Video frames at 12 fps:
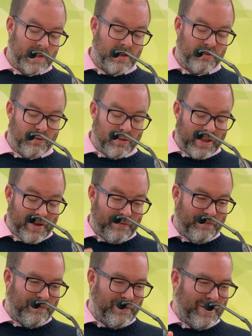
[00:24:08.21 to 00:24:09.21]
And so
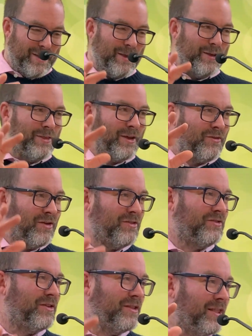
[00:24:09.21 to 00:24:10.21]
live the
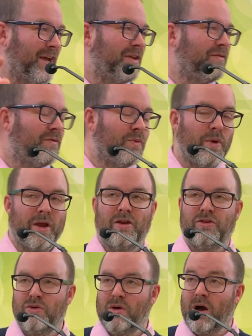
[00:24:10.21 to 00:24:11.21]
Christian life where
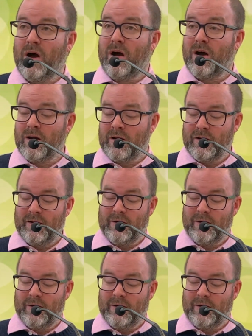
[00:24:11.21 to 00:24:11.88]
you are.